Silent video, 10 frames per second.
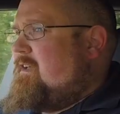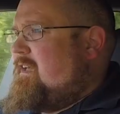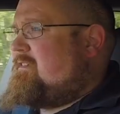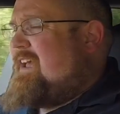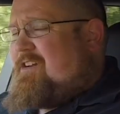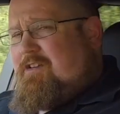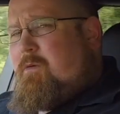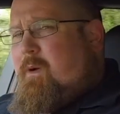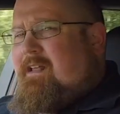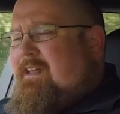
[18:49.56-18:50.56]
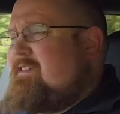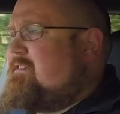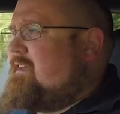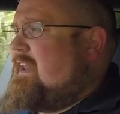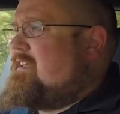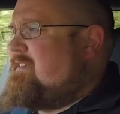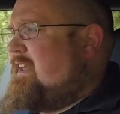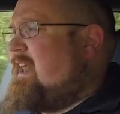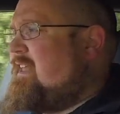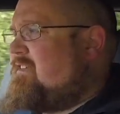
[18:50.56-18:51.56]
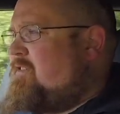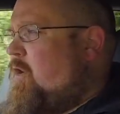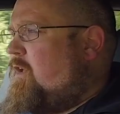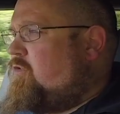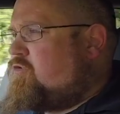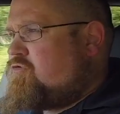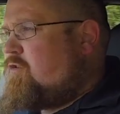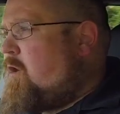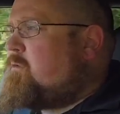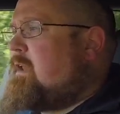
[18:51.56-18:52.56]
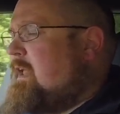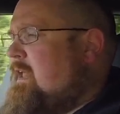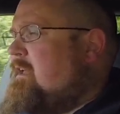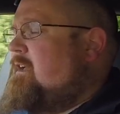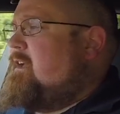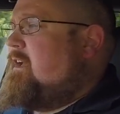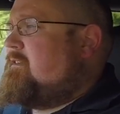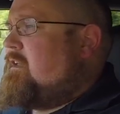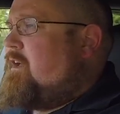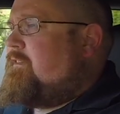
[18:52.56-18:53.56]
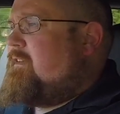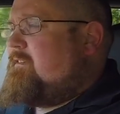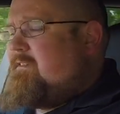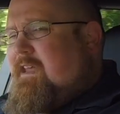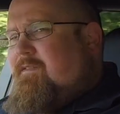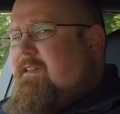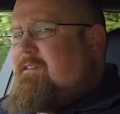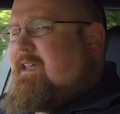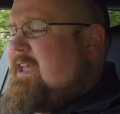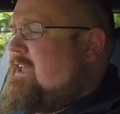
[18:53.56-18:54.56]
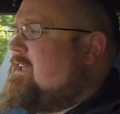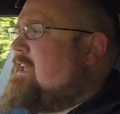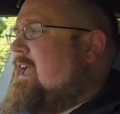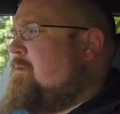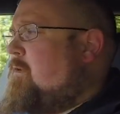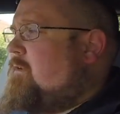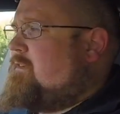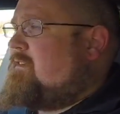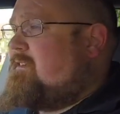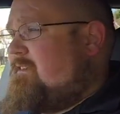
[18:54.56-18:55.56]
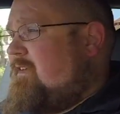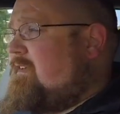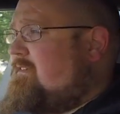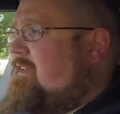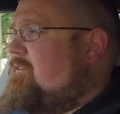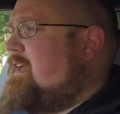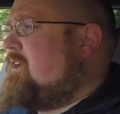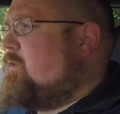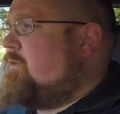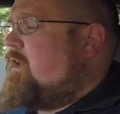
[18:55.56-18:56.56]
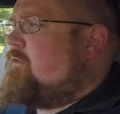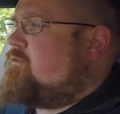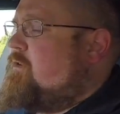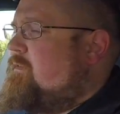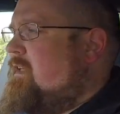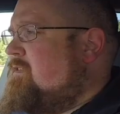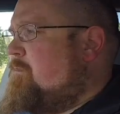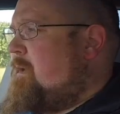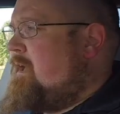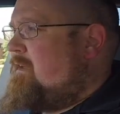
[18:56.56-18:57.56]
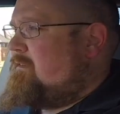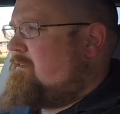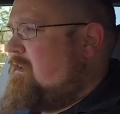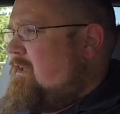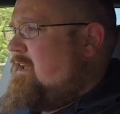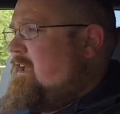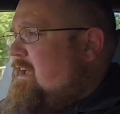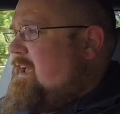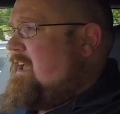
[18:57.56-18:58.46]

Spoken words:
it's actually well insulated, and it's not as drony as other CVT gearboxes and CVT vehicles I've driven in the past. It